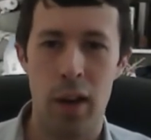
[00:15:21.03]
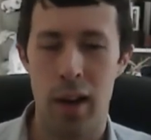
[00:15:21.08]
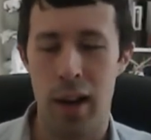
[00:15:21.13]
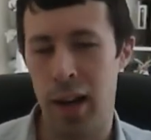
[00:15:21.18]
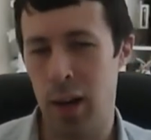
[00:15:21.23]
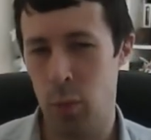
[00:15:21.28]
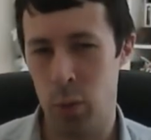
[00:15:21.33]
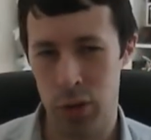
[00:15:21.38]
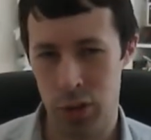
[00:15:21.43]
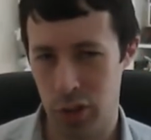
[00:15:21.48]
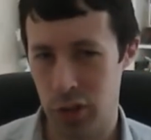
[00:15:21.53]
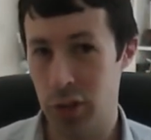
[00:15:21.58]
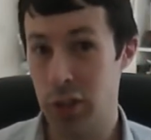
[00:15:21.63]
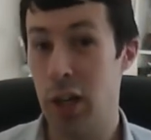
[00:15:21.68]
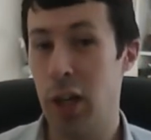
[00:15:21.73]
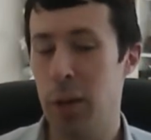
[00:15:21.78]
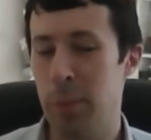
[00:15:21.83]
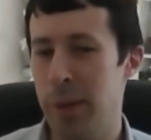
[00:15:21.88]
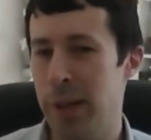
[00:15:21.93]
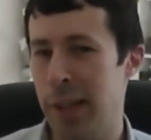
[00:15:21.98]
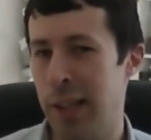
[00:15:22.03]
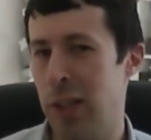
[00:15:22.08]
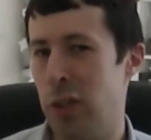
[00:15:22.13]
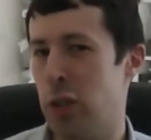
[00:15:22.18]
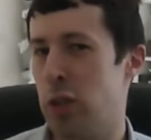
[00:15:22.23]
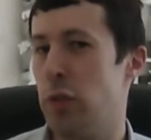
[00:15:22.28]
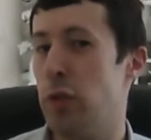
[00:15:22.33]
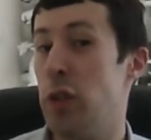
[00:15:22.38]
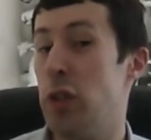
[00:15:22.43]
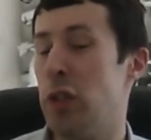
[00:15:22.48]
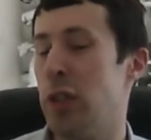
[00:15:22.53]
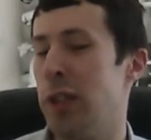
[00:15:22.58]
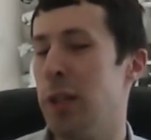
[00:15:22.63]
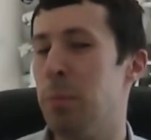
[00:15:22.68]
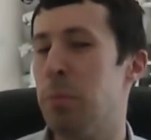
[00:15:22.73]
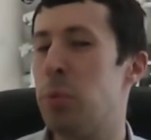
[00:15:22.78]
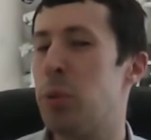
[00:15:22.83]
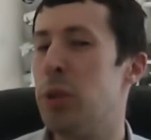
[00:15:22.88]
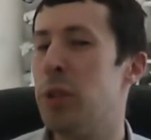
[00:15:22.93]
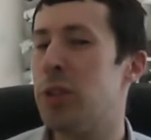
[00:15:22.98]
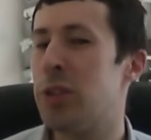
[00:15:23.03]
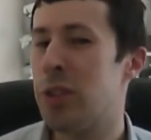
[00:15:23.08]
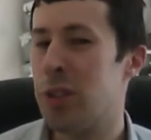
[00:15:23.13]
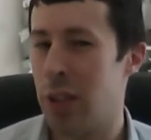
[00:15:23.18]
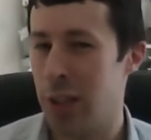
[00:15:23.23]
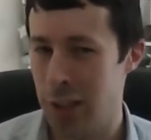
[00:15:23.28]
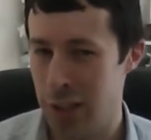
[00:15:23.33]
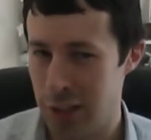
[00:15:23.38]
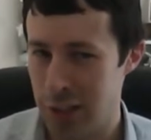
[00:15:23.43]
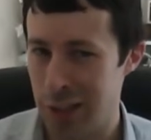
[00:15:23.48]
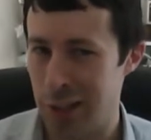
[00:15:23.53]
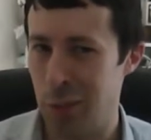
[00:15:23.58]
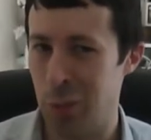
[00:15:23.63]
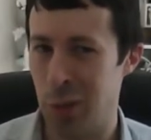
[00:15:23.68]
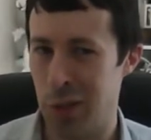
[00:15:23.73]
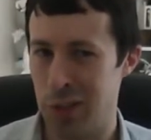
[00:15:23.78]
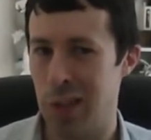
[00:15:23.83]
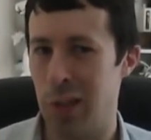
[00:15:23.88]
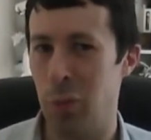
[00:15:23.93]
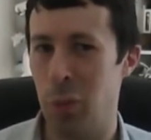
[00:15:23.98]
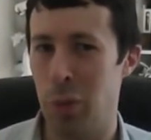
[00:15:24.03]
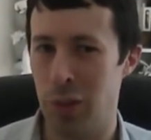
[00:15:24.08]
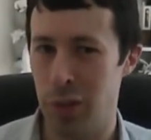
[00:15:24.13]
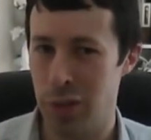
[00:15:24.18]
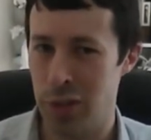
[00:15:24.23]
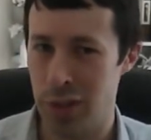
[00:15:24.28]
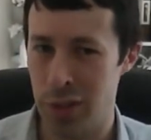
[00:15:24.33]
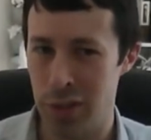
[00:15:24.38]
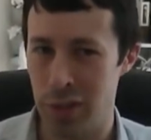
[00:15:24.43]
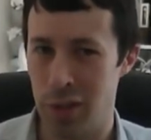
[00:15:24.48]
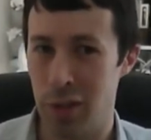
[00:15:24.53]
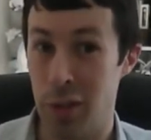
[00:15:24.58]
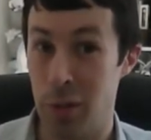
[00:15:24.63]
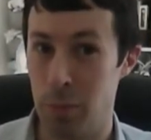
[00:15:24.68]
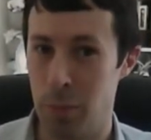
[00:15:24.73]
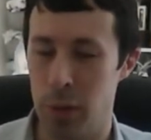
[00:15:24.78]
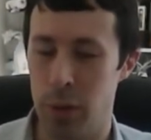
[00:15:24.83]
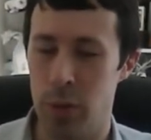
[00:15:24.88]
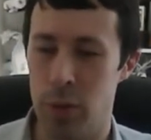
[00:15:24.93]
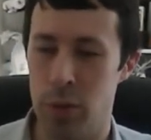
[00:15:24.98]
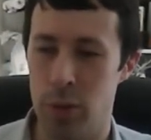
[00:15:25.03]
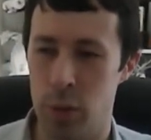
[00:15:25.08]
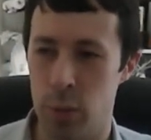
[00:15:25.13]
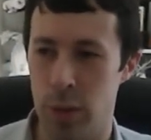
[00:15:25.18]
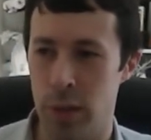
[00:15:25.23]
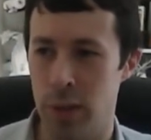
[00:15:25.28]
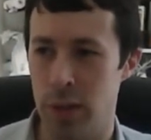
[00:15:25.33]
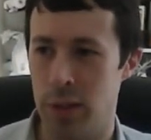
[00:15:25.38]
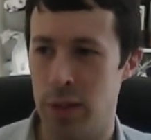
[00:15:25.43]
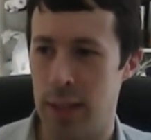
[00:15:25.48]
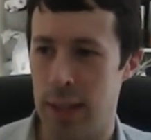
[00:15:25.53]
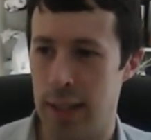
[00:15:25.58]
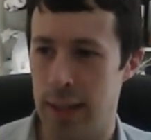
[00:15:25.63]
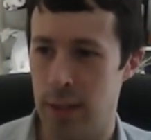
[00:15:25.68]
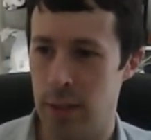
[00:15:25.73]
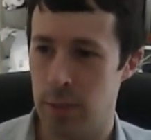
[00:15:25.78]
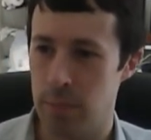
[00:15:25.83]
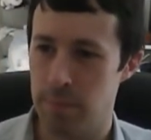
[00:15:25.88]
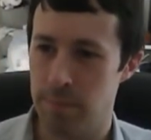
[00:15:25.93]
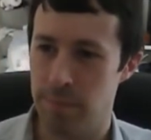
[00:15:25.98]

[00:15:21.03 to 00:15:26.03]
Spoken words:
I wasn't typing in sufficiently precisely what I wanted the computer to understand.